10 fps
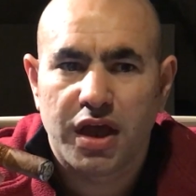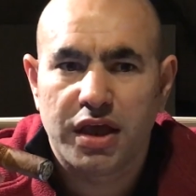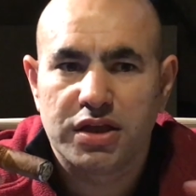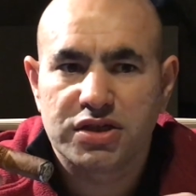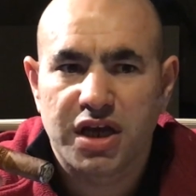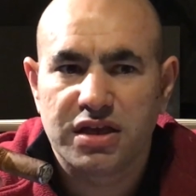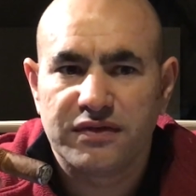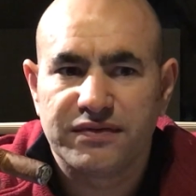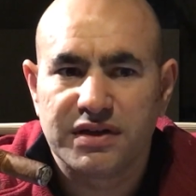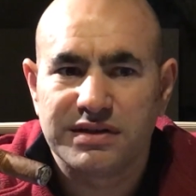and it's kind
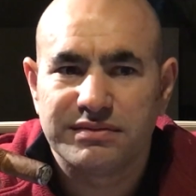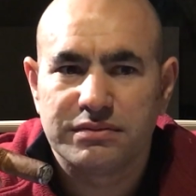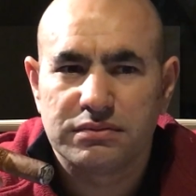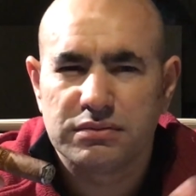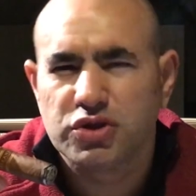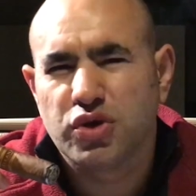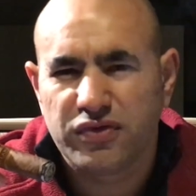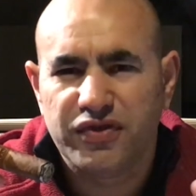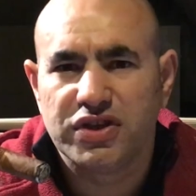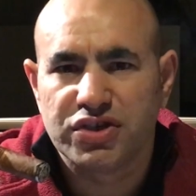of a short
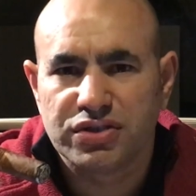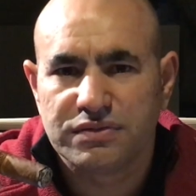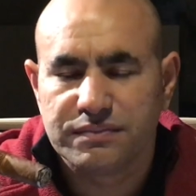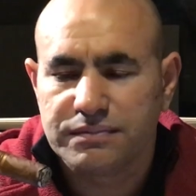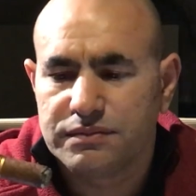finish.